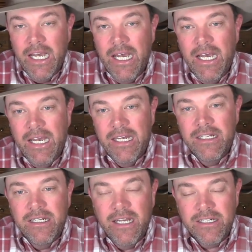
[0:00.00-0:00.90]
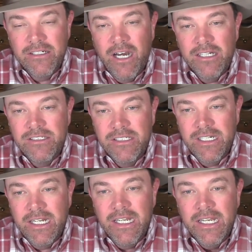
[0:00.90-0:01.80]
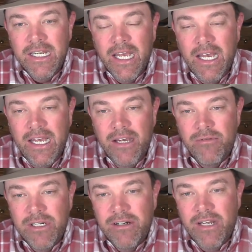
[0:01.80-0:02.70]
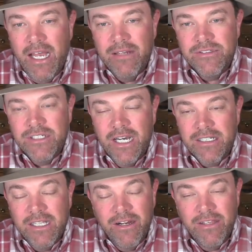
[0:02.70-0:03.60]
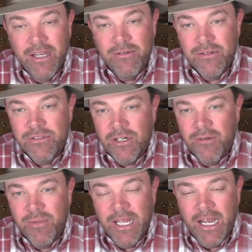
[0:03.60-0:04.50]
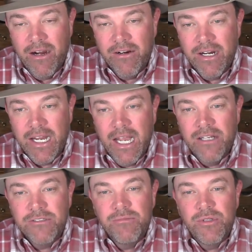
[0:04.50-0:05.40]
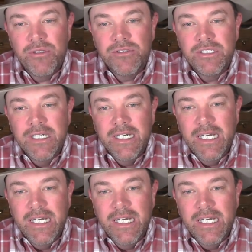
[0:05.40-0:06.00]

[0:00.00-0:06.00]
Like Dodge City, winter livestock there, they were sharply higher than the cows and bulls,